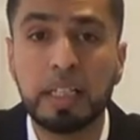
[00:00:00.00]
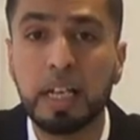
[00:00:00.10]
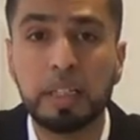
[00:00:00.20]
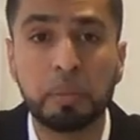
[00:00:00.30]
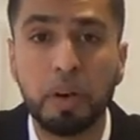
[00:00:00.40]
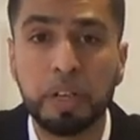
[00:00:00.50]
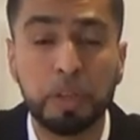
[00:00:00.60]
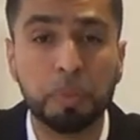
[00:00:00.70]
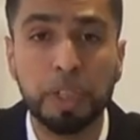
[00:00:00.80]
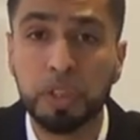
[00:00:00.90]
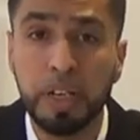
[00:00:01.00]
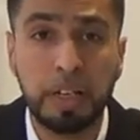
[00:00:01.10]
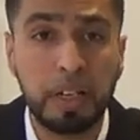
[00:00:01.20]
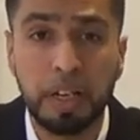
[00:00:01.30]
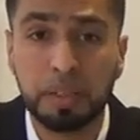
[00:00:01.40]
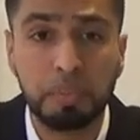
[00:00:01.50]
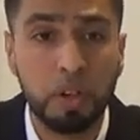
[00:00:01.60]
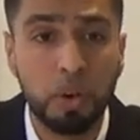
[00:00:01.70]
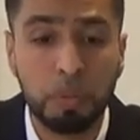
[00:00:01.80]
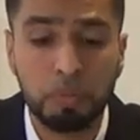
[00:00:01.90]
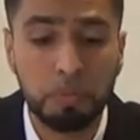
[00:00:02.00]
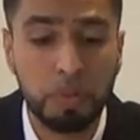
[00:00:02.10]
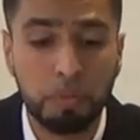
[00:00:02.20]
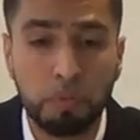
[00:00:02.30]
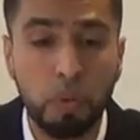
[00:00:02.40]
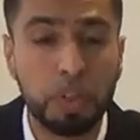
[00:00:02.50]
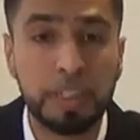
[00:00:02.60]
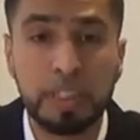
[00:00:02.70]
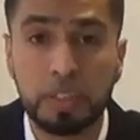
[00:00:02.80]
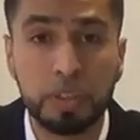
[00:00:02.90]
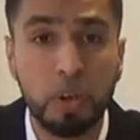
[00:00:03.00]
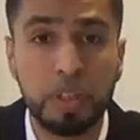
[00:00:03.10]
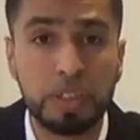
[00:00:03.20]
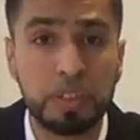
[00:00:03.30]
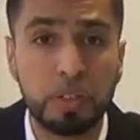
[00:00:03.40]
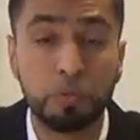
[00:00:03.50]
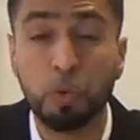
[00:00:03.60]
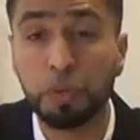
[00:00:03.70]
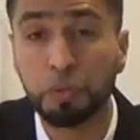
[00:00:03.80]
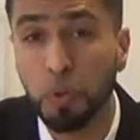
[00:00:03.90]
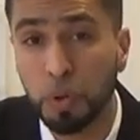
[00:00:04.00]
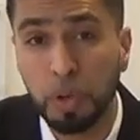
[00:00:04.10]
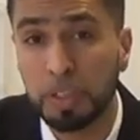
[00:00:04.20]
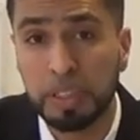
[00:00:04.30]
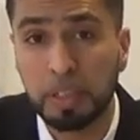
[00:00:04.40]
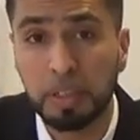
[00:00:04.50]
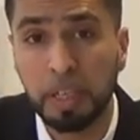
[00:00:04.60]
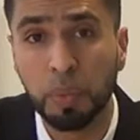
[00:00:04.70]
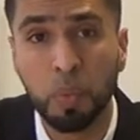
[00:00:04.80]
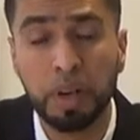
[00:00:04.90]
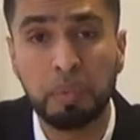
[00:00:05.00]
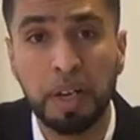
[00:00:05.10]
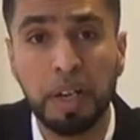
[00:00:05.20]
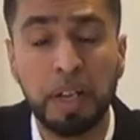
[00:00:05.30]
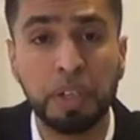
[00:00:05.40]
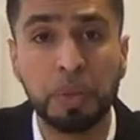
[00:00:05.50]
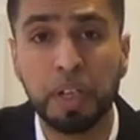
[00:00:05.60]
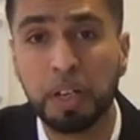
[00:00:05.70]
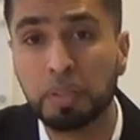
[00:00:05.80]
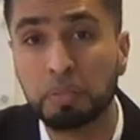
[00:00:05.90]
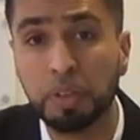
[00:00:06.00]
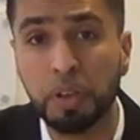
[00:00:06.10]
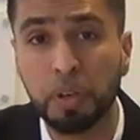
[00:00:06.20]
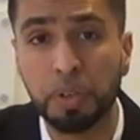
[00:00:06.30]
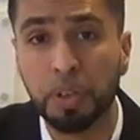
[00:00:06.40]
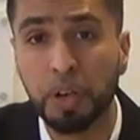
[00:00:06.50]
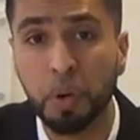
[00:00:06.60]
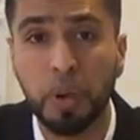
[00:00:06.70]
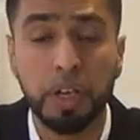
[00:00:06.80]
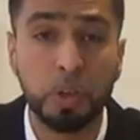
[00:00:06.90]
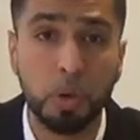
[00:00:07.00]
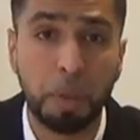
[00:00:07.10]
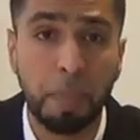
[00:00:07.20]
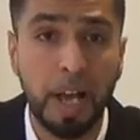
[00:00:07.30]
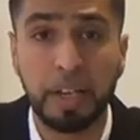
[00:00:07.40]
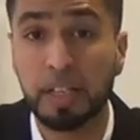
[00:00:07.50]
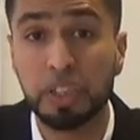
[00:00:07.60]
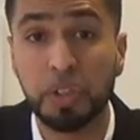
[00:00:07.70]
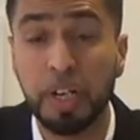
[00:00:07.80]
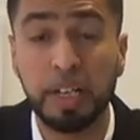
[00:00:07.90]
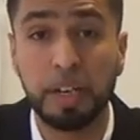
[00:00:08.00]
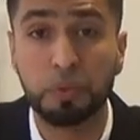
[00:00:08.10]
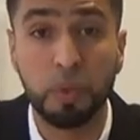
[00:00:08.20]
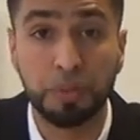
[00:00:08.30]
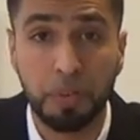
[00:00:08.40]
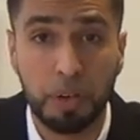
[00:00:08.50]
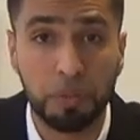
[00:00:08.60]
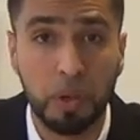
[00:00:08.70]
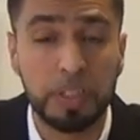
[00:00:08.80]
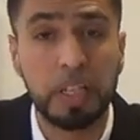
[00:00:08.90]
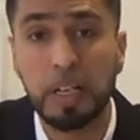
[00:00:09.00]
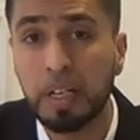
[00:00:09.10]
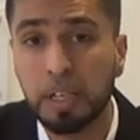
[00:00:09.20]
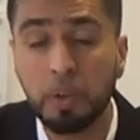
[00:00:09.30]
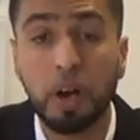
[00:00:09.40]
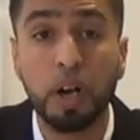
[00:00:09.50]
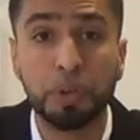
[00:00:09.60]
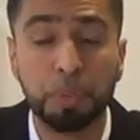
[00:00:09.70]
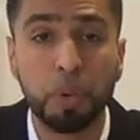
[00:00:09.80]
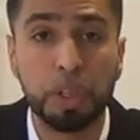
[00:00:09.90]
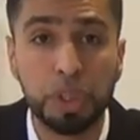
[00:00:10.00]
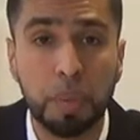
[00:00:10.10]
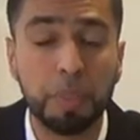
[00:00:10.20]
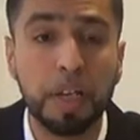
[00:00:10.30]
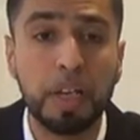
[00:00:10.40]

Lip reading: that the market could be trading at $46 or $44 in 1 minute, and you turn away, you look back, and it's trading at $45. A 100-point jump.